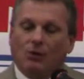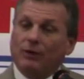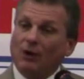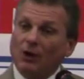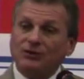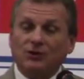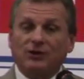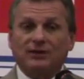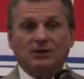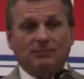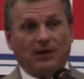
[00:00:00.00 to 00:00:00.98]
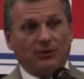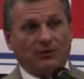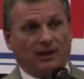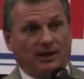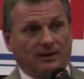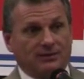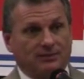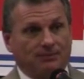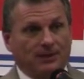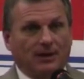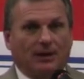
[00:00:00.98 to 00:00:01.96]
We've also done some other things.
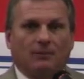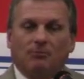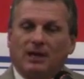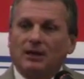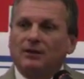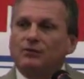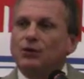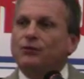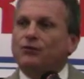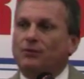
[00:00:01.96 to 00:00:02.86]
Many of you